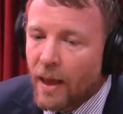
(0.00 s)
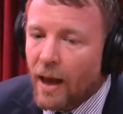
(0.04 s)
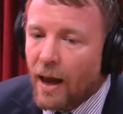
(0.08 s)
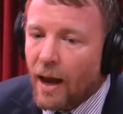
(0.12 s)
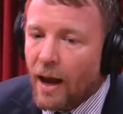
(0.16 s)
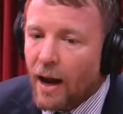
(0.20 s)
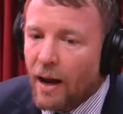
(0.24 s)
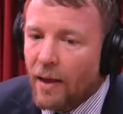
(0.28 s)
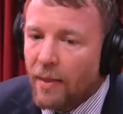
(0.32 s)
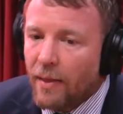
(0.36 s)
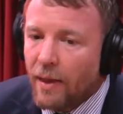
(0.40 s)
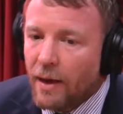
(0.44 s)

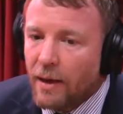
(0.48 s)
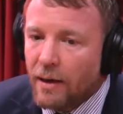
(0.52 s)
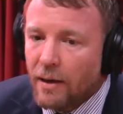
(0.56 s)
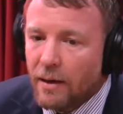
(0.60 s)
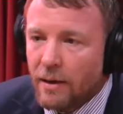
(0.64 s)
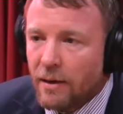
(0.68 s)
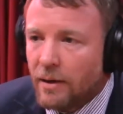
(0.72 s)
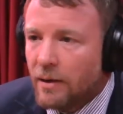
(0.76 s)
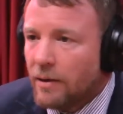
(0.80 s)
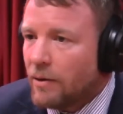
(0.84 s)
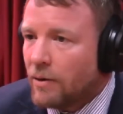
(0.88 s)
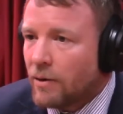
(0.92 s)
and then
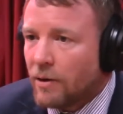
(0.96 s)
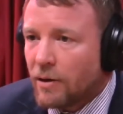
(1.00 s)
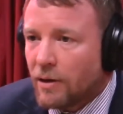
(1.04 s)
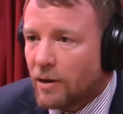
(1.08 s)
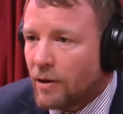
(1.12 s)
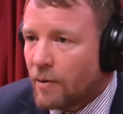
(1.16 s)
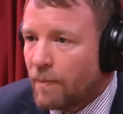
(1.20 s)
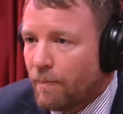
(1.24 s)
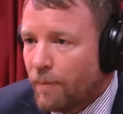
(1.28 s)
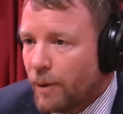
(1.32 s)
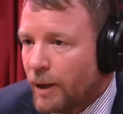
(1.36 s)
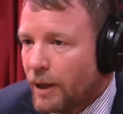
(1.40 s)
you're not going to
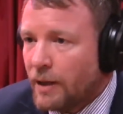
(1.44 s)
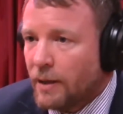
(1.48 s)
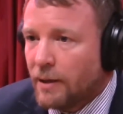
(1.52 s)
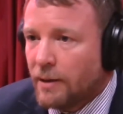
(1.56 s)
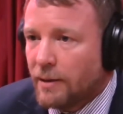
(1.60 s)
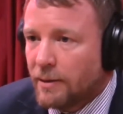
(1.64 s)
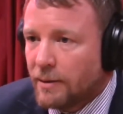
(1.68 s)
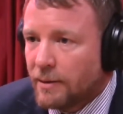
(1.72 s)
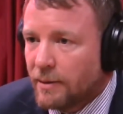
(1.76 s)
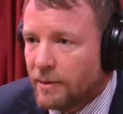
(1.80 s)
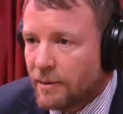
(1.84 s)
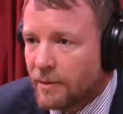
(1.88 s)
compete
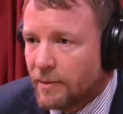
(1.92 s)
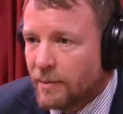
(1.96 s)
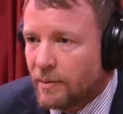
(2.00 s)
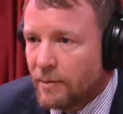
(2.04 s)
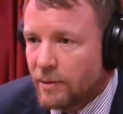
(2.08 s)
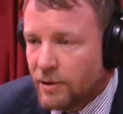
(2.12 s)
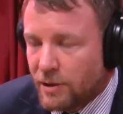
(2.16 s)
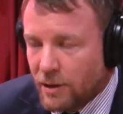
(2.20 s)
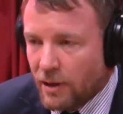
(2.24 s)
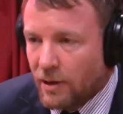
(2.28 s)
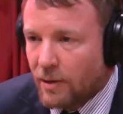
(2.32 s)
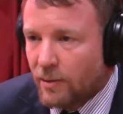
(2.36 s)

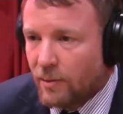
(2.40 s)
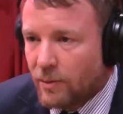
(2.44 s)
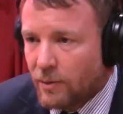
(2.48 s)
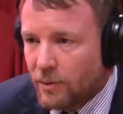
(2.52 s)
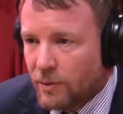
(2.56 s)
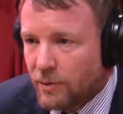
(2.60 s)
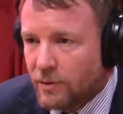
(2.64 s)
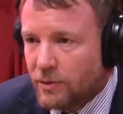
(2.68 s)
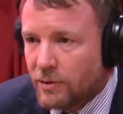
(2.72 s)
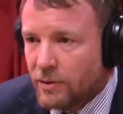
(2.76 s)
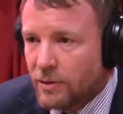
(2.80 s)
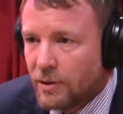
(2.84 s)
with Star
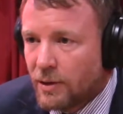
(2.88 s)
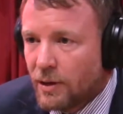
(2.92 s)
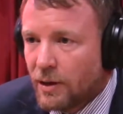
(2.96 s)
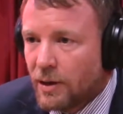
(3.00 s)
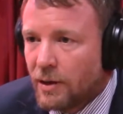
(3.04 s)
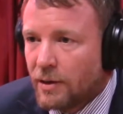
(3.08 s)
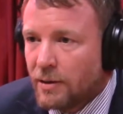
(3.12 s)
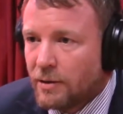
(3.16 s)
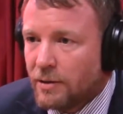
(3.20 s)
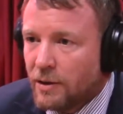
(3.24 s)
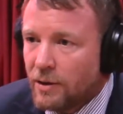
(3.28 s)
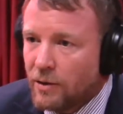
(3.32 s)
Wars.
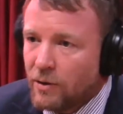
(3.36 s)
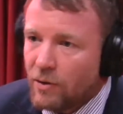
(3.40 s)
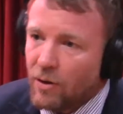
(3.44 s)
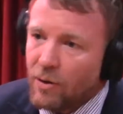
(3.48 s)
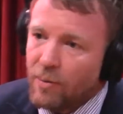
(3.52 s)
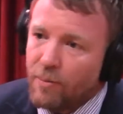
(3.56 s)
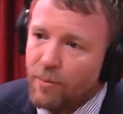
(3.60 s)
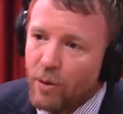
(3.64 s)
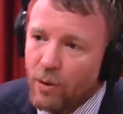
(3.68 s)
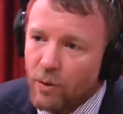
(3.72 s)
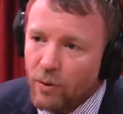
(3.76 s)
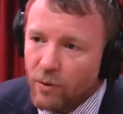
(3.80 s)
So you've got to
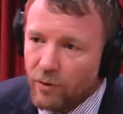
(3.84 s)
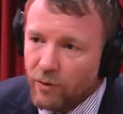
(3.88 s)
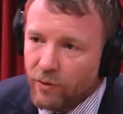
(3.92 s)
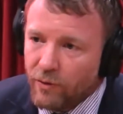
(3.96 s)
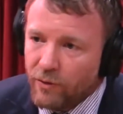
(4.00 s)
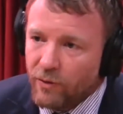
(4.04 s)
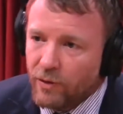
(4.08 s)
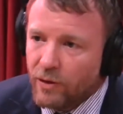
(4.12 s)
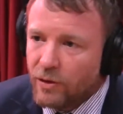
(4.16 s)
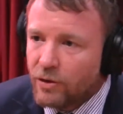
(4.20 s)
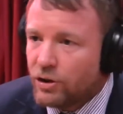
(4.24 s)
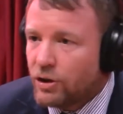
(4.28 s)

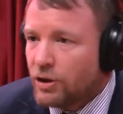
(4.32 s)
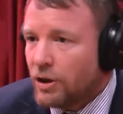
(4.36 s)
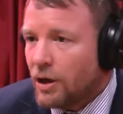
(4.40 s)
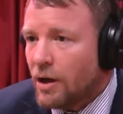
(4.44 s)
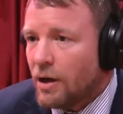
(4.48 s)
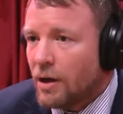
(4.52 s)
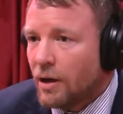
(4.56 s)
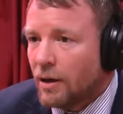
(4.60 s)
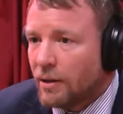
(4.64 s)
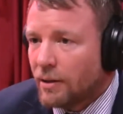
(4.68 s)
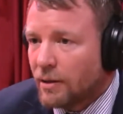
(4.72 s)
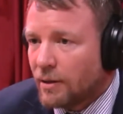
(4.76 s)
move because you
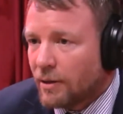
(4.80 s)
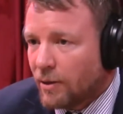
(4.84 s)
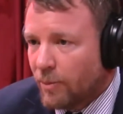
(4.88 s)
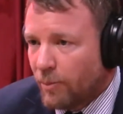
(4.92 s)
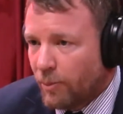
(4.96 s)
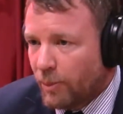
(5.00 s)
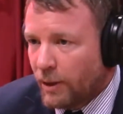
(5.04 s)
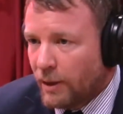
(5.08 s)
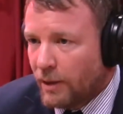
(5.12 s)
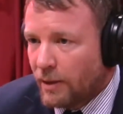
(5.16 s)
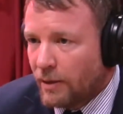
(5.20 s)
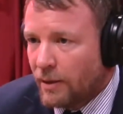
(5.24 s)
can't
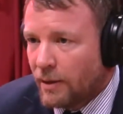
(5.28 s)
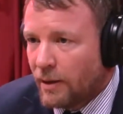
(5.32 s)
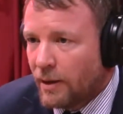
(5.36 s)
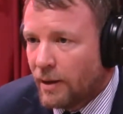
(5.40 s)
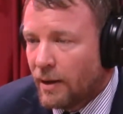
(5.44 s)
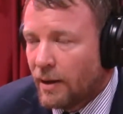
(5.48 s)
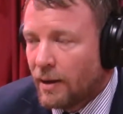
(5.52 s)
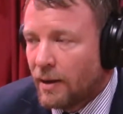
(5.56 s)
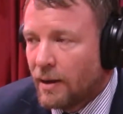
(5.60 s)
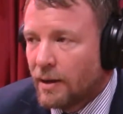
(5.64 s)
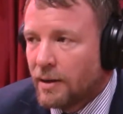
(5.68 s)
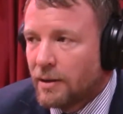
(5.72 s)
compete.
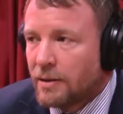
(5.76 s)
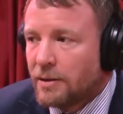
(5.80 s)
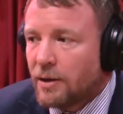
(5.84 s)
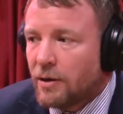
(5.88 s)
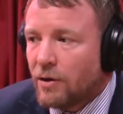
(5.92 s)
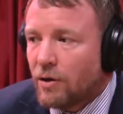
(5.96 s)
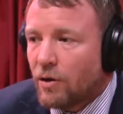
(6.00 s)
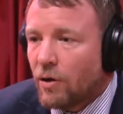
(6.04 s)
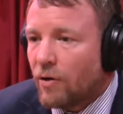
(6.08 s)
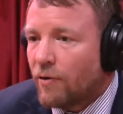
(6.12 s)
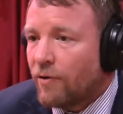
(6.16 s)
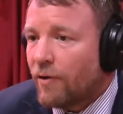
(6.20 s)
So
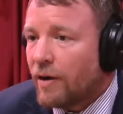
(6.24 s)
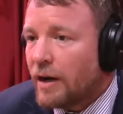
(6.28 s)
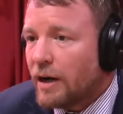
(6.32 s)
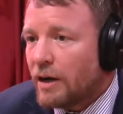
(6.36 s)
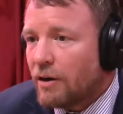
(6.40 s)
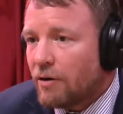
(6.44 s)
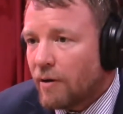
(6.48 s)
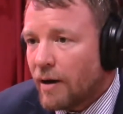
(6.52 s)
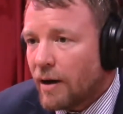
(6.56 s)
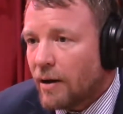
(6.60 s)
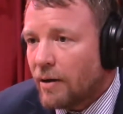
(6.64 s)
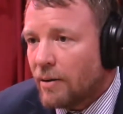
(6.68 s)
you've got a very
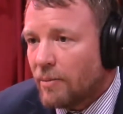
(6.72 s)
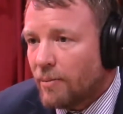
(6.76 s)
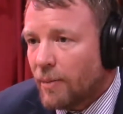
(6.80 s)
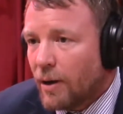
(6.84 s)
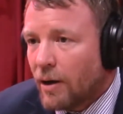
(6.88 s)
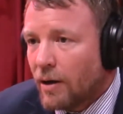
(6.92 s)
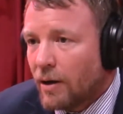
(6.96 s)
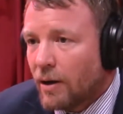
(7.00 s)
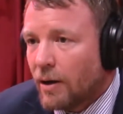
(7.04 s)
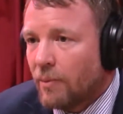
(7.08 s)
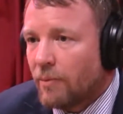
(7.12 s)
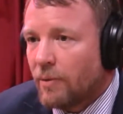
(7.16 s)
crowded
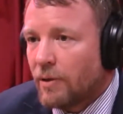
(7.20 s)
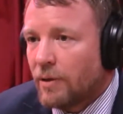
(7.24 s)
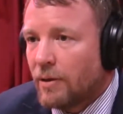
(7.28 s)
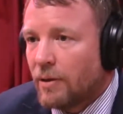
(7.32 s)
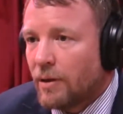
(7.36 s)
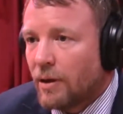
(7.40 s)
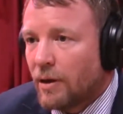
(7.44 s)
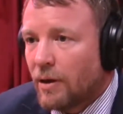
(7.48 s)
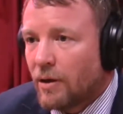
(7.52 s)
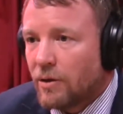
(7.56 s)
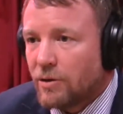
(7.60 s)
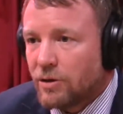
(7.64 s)
market
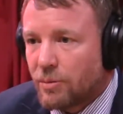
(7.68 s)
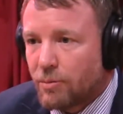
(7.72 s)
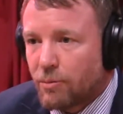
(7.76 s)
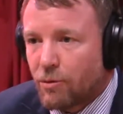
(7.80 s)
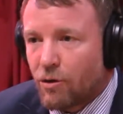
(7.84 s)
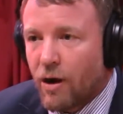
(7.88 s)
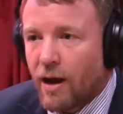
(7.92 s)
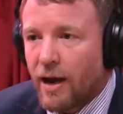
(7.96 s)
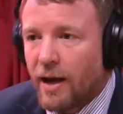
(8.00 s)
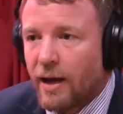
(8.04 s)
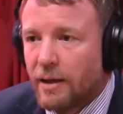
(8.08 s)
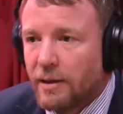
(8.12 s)
with lots of
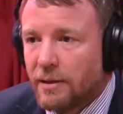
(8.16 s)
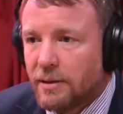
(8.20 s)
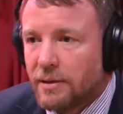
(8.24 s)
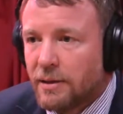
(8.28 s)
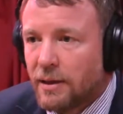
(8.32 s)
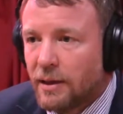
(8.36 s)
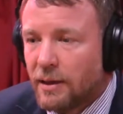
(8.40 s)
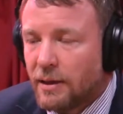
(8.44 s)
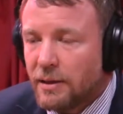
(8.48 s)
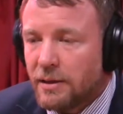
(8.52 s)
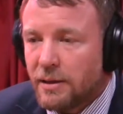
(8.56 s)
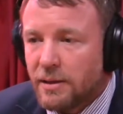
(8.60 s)
brands.
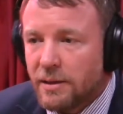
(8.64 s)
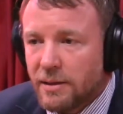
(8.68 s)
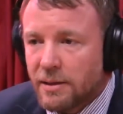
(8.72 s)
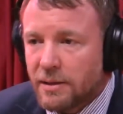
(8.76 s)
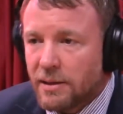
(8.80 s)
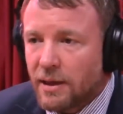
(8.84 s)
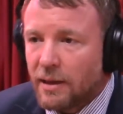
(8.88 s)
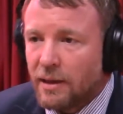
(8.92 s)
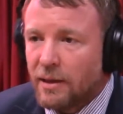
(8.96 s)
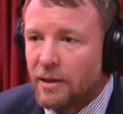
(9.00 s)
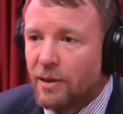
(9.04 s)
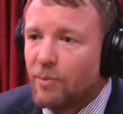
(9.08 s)
Now, this isn't
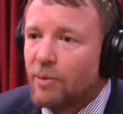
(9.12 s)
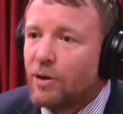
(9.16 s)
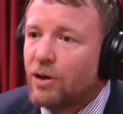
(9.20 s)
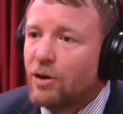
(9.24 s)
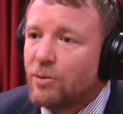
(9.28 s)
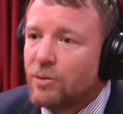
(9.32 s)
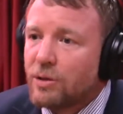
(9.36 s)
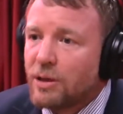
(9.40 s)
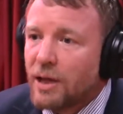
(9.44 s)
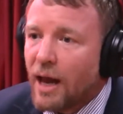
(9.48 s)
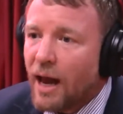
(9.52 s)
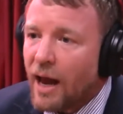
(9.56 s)
something that we
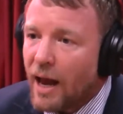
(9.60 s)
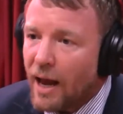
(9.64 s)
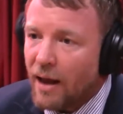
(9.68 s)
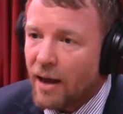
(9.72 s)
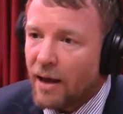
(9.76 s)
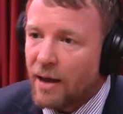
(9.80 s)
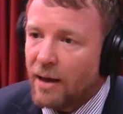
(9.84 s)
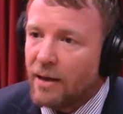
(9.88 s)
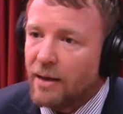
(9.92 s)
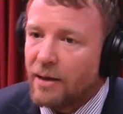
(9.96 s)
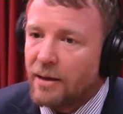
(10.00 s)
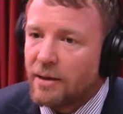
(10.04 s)
used to
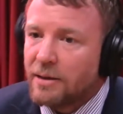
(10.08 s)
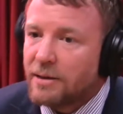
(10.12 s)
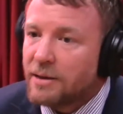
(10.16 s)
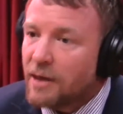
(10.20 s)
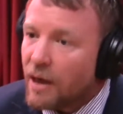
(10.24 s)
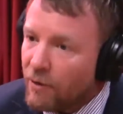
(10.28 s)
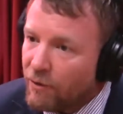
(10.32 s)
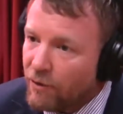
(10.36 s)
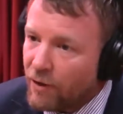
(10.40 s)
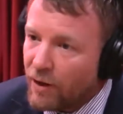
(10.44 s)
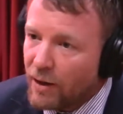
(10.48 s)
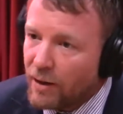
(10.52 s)

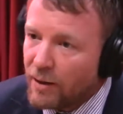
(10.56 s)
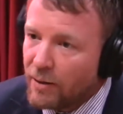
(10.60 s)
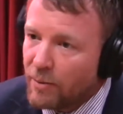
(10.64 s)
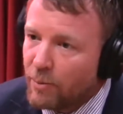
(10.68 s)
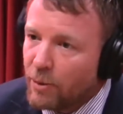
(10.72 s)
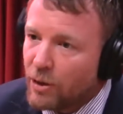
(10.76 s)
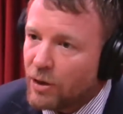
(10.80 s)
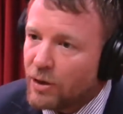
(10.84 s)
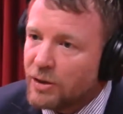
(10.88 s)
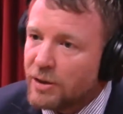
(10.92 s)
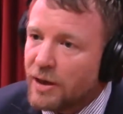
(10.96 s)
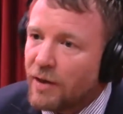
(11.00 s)
suffer
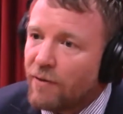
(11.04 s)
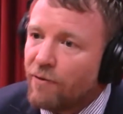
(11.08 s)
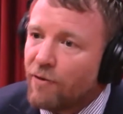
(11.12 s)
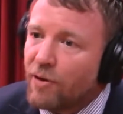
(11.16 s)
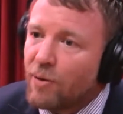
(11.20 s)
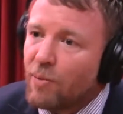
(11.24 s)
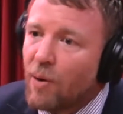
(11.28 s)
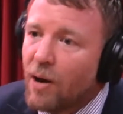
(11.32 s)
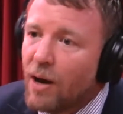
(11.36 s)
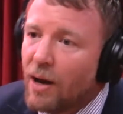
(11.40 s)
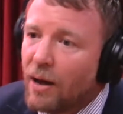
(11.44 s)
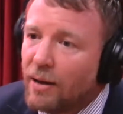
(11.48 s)
because
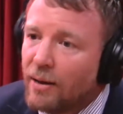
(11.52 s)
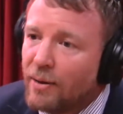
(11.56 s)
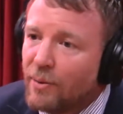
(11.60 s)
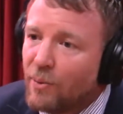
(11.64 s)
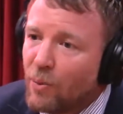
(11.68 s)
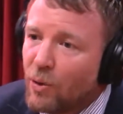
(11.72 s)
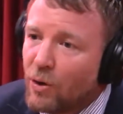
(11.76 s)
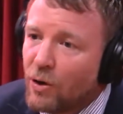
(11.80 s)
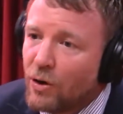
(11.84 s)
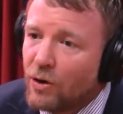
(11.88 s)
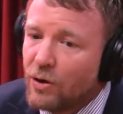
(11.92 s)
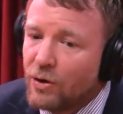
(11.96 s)
everyone
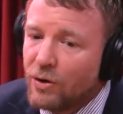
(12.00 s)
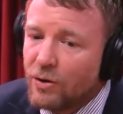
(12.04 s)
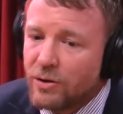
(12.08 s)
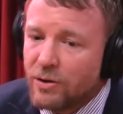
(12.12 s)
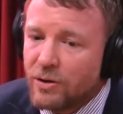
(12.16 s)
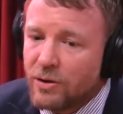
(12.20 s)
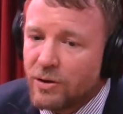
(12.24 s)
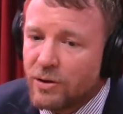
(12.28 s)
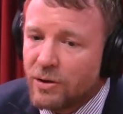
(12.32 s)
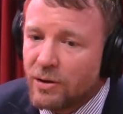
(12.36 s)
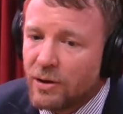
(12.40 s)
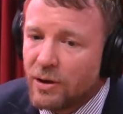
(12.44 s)

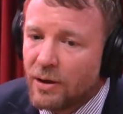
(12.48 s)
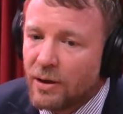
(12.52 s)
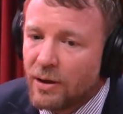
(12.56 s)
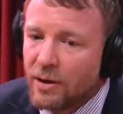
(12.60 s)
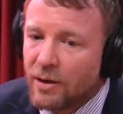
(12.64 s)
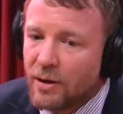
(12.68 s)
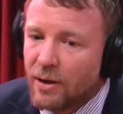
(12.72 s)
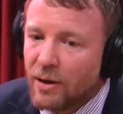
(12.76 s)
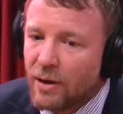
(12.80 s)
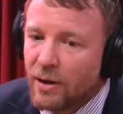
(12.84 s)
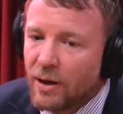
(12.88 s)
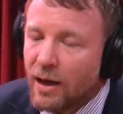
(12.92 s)
was
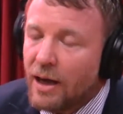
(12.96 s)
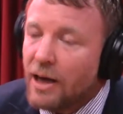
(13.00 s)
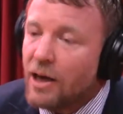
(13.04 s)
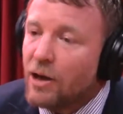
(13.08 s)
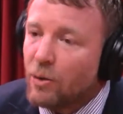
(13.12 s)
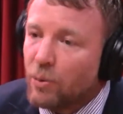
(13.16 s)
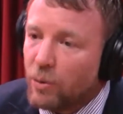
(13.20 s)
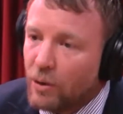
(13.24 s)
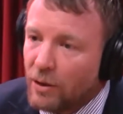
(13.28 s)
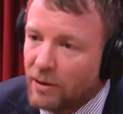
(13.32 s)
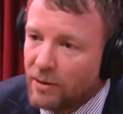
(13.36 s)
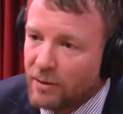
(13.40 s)

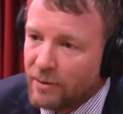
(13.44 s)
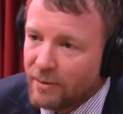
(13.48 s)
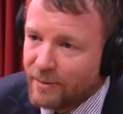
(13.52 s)
equal